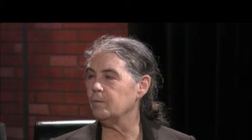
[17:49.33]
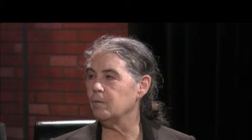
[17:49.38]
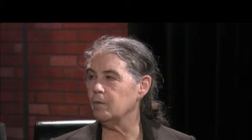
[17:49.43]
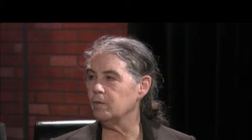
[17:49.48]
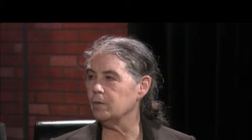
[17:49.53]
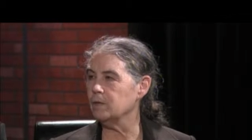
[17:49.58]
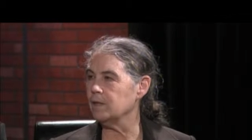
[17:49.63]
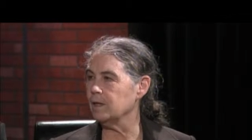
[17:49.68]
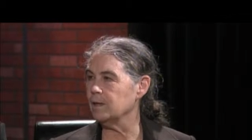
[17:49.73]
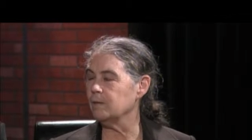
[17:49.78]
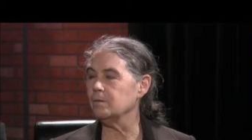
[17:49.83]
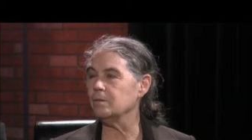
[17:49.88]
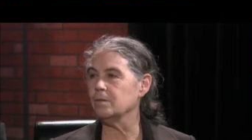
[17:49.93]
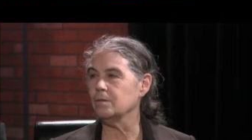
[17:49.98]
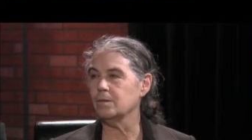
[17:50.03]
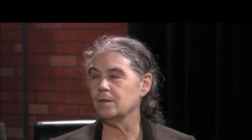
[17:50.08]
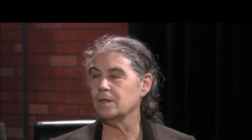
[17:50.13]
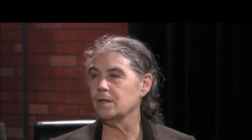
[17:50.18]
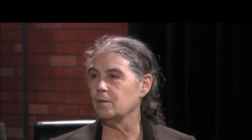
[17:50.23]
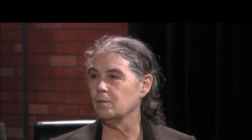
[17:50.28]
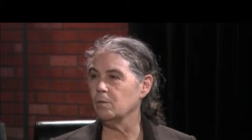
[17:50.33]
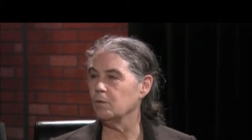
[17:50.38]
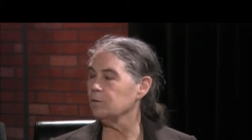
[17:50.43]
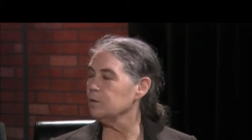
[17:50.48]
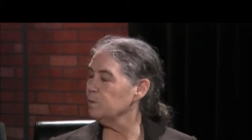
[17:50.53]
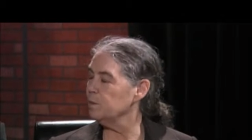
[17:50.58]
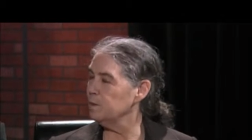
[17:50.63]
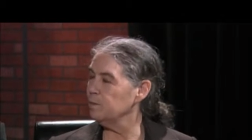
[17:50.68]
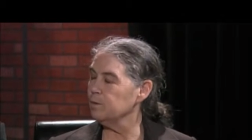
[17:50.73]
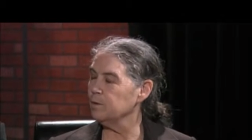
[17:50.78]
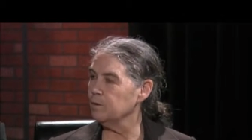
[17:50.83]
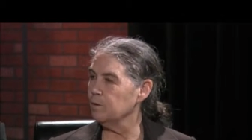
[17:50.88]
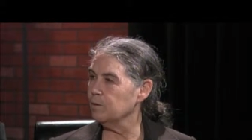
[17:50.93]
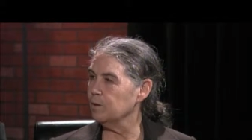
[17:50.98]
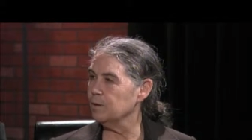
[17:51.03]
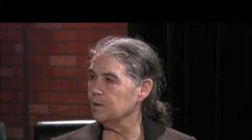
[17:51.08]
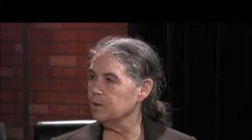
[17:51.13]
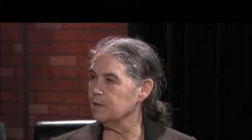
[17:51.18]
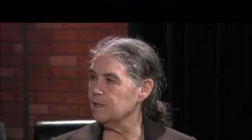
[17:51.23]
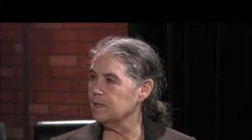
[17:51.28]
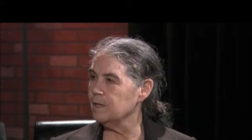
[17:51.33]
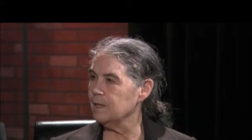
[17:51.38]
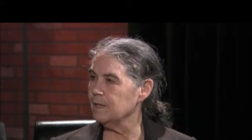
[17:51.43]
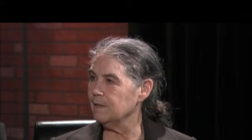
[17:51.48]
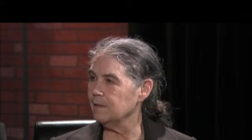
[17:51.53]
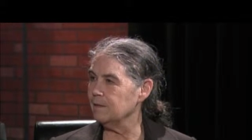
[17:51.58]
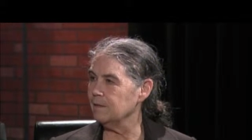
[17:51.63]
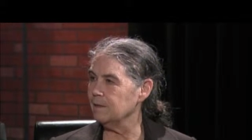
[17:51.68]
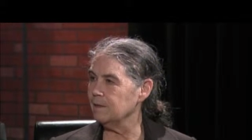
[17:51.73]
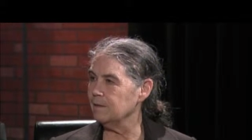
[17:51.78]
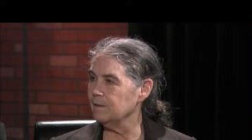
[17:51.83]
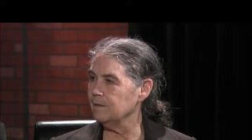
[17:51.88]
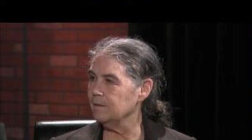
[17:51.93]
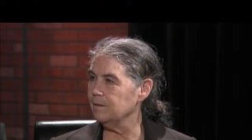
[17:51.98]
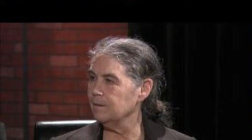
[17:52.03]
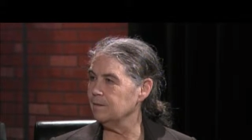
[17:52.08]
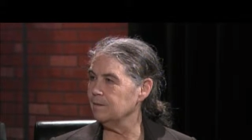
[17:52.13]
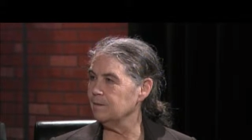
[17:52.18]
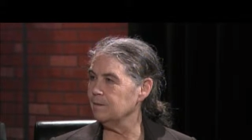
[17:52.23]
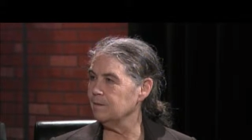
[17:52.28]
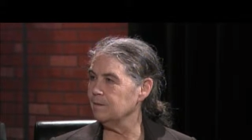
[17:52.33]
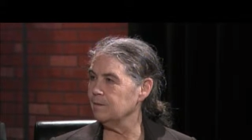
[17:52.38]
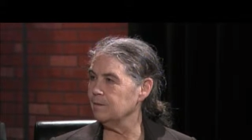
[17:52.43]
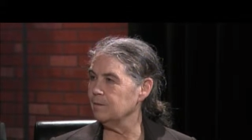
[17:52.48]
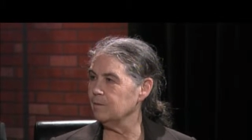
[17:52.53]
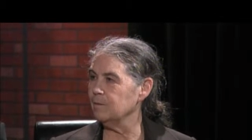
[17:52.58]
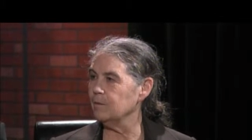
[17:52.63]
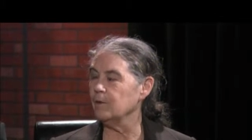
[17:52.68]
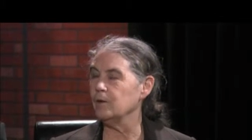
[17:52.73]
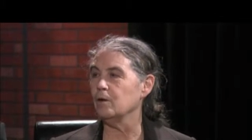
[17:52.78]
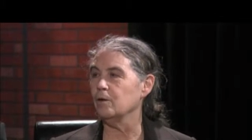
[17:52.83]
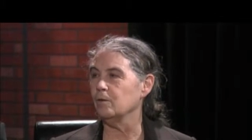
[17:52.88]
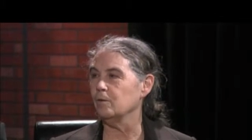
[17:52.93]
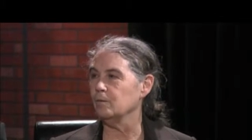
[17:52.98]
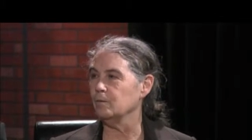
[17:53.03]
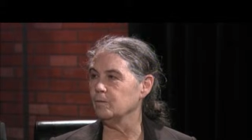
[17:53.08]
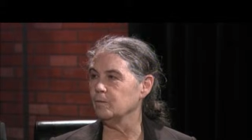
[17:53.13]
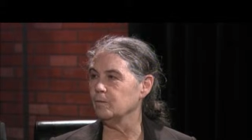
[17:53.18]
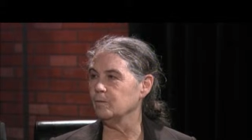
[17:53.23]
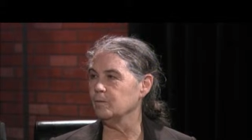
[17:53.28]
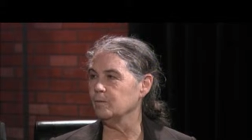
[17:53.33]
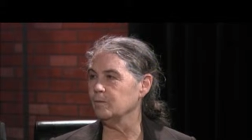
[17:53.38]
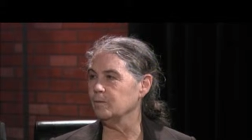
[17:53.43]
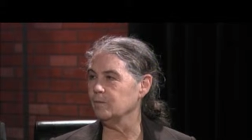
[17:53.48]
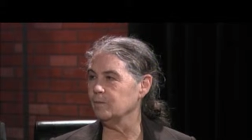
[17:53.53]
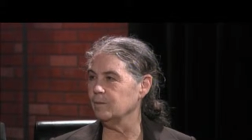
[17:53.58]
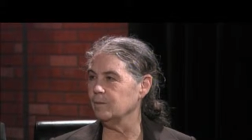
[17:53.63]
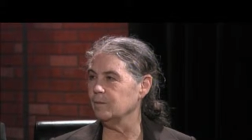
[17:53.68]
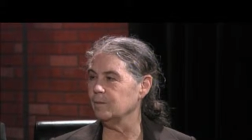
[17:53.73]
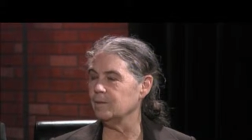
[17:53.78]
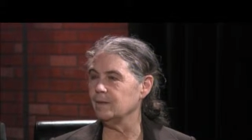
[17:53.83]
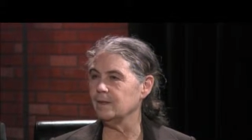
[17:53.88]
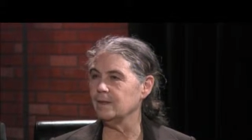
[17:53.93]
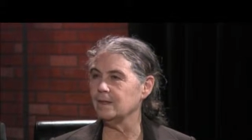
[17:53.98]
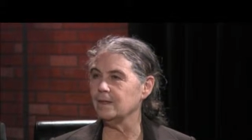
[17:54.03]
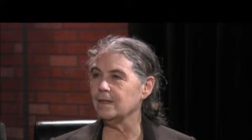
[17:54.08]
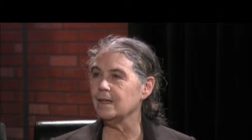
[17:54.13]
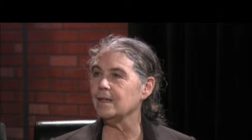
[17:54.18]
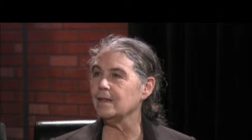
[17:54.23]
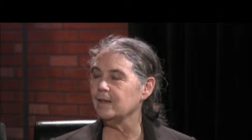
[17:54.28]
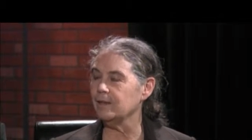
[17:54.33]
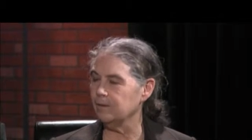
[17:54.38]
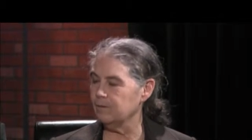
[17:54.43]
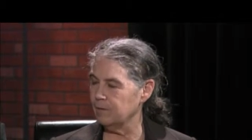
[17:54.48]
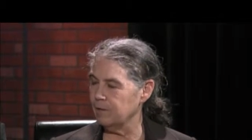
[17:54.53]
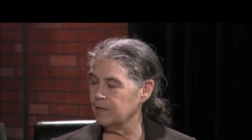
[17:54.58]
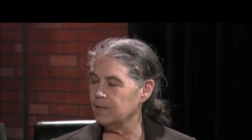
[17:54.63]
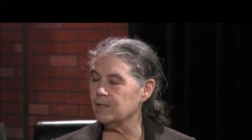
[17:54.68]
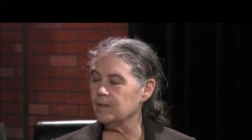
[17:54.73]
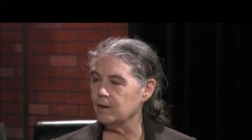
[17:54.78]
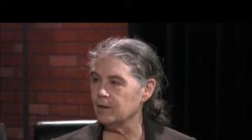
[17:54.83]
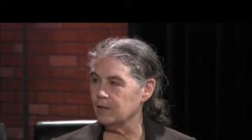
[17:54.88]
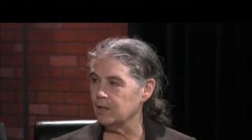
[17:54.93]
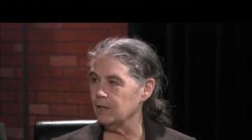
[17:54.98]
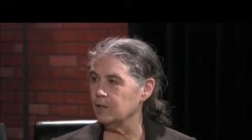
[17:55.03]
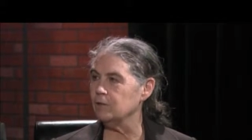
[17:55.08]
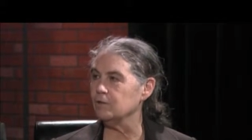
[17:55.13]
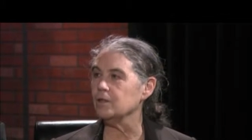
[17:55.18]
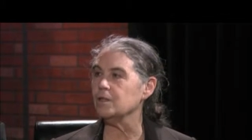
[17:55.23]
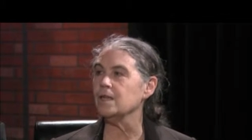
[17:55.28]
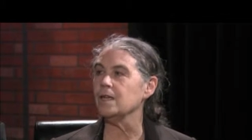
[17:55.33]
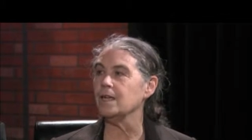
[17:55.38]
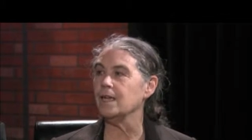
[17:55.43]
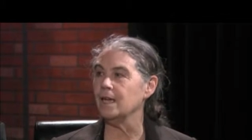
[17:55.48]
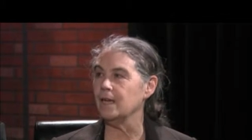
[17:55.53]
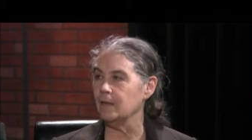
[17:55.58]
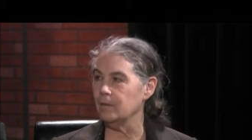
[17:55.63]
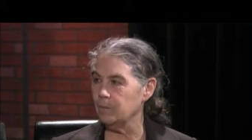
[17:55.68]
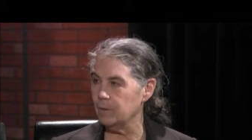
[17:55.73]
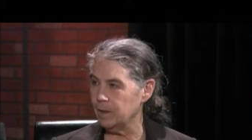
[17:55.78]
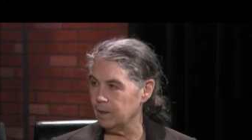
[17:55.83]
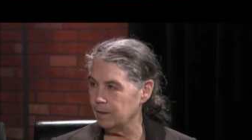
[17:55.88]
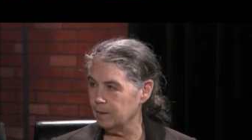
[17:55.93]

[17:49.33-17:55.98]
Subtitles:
most, like I said, most people don't understand that, you know, that these are dangerous. They can be.